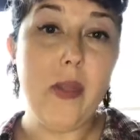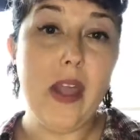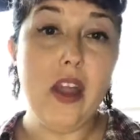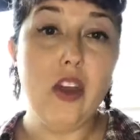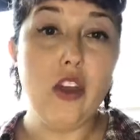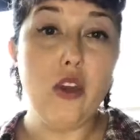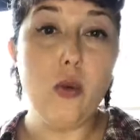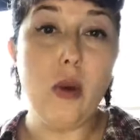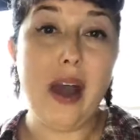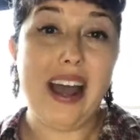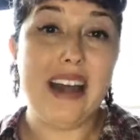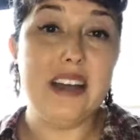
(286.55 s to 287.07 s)

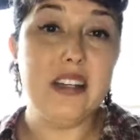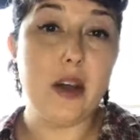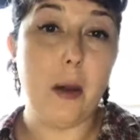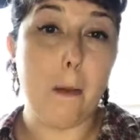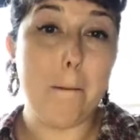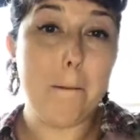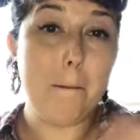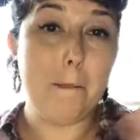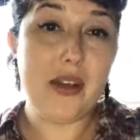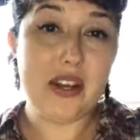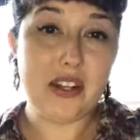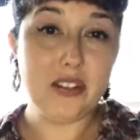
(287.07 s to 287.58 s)
you end
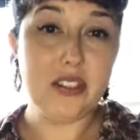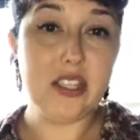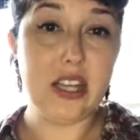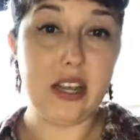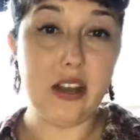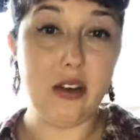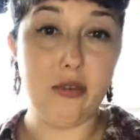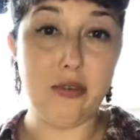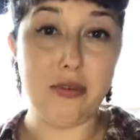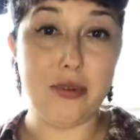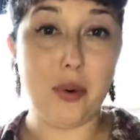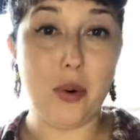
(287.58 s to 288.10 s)
up
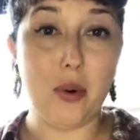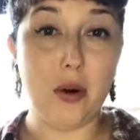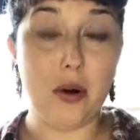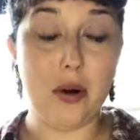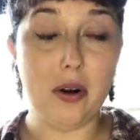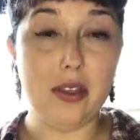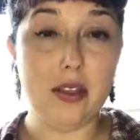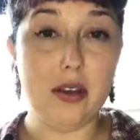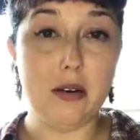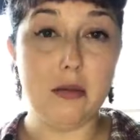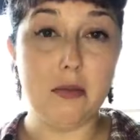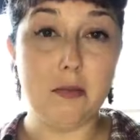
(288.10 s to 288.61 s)
building for
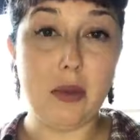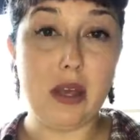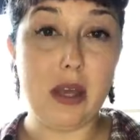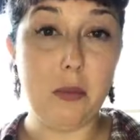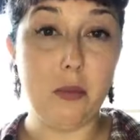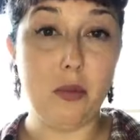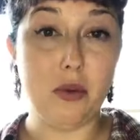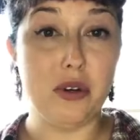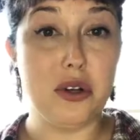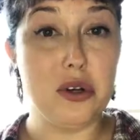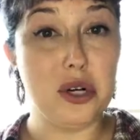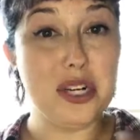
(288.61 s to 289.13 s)
the
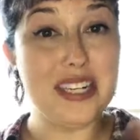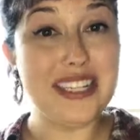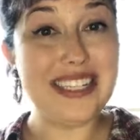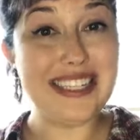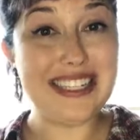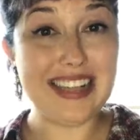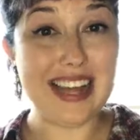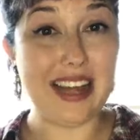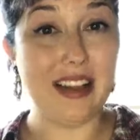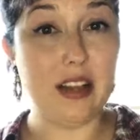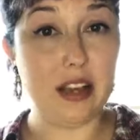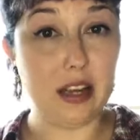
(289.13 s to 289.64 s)
people you're
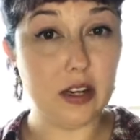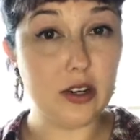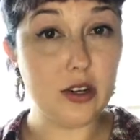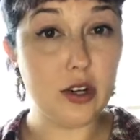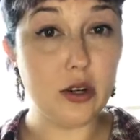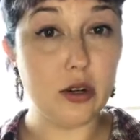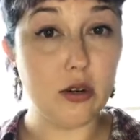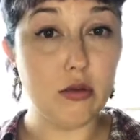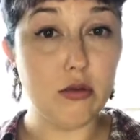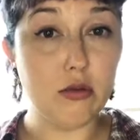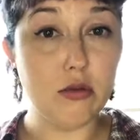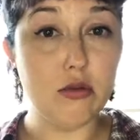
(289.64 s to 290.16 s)
selling
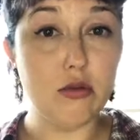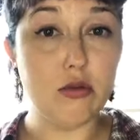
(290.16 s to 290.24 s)
to.